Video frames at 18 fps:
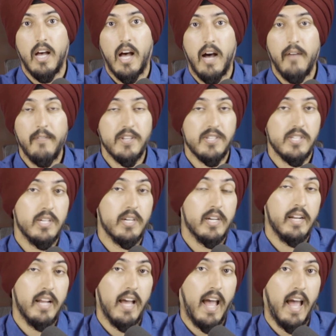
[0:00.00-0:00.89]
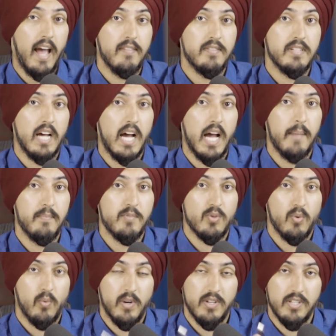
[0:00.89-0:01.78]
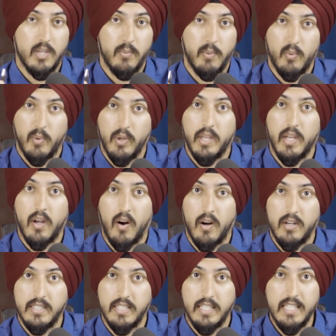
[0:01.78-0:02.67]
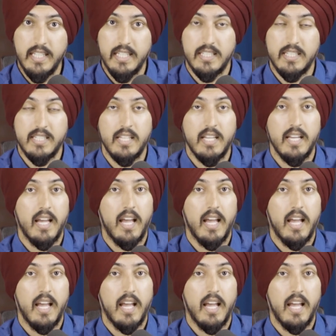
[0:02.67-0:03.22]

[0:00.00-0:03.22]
Obviously, you're gonna have times where it's gonna be really hard to eat,